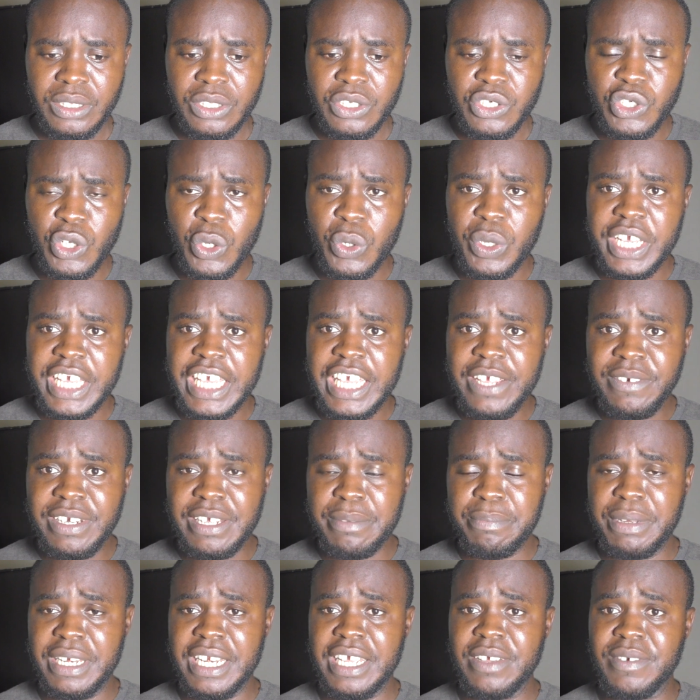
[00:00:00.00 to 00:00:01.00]
So, if
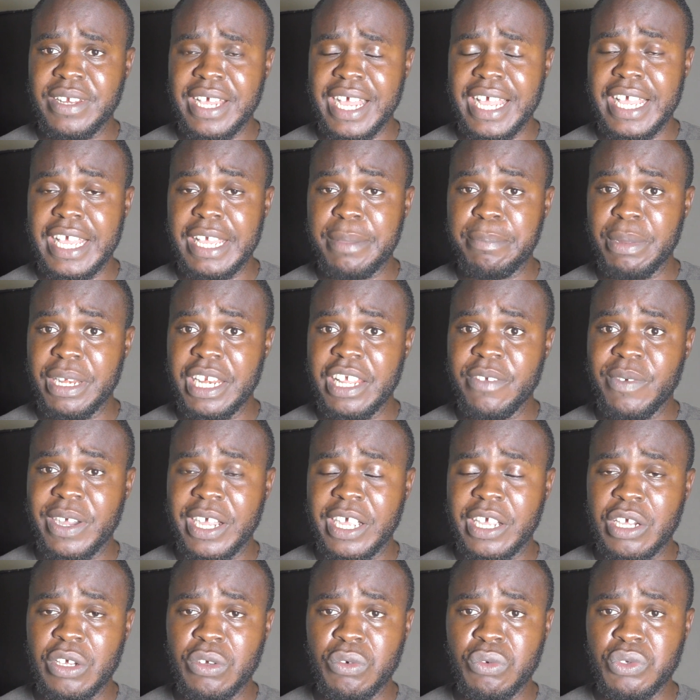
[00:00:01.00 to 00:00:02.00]
they believe that a believer
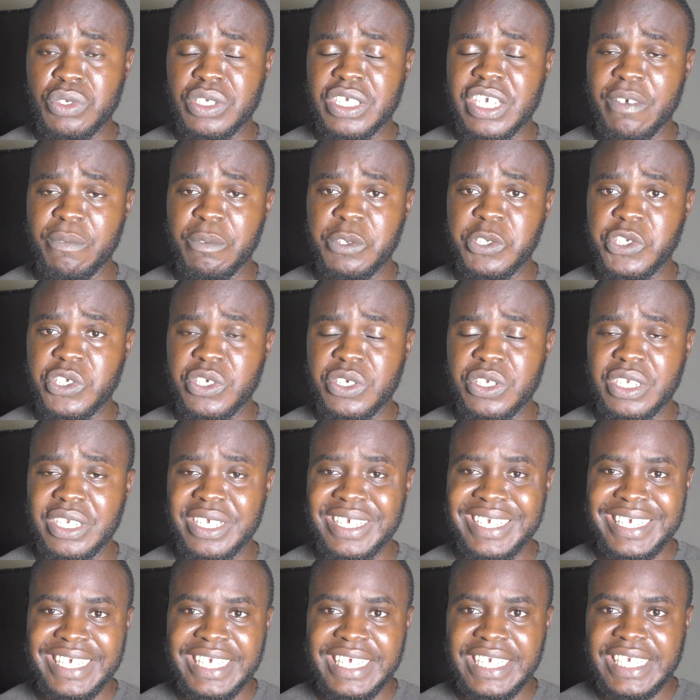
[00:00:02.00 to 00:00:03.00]
can lose salvation,
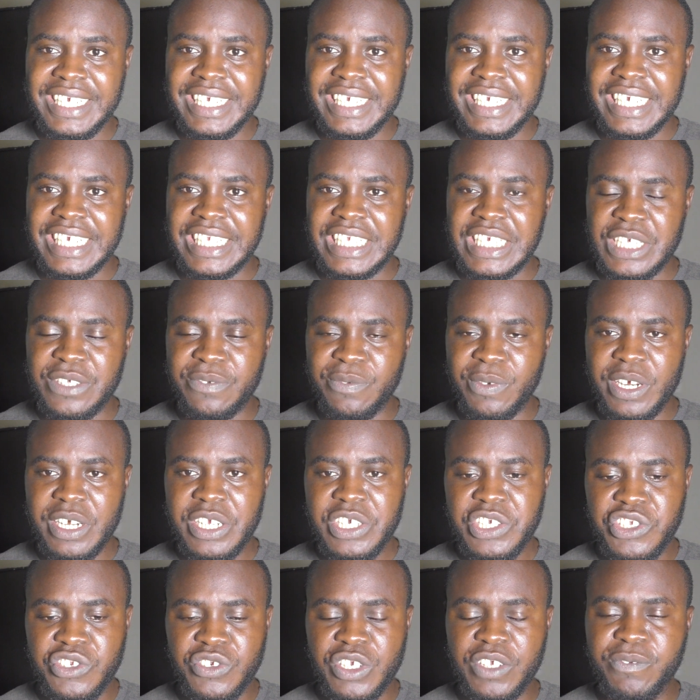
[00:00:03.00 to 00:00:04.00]
it is
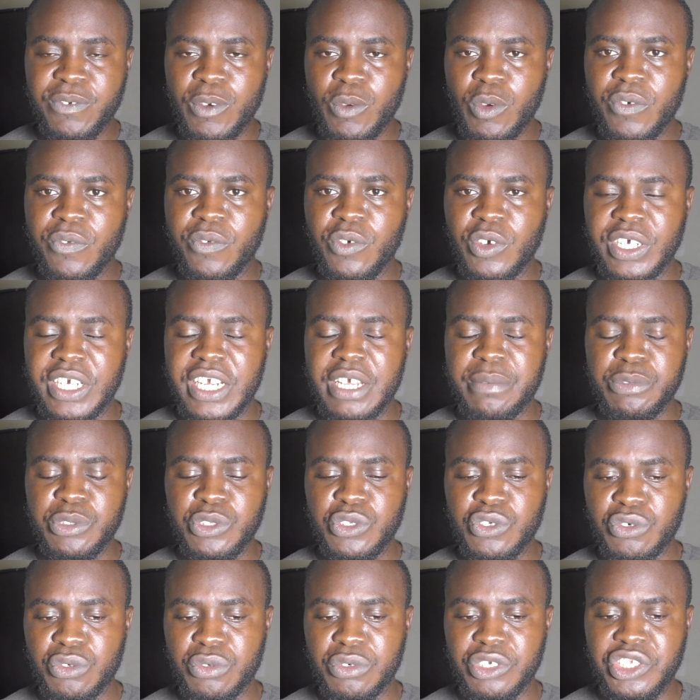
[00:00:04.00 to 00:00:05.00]
very straightforward for
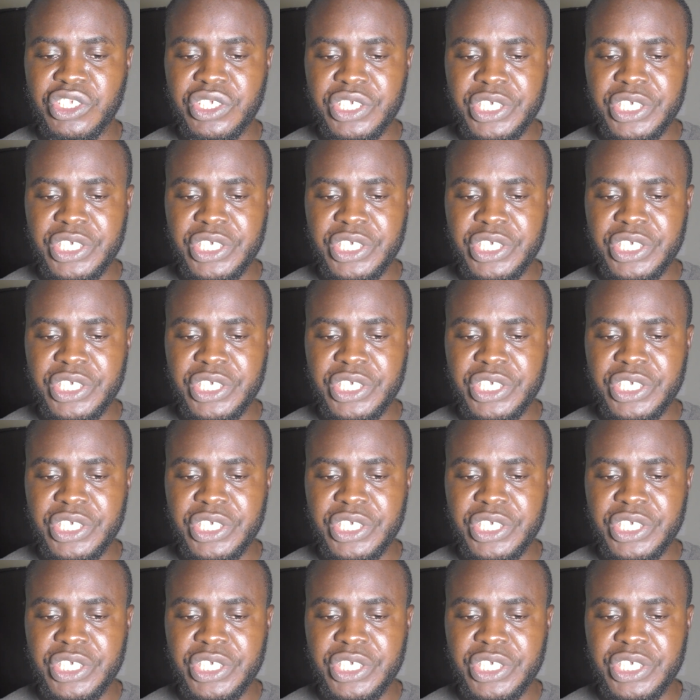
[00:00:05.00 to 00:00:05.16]
them to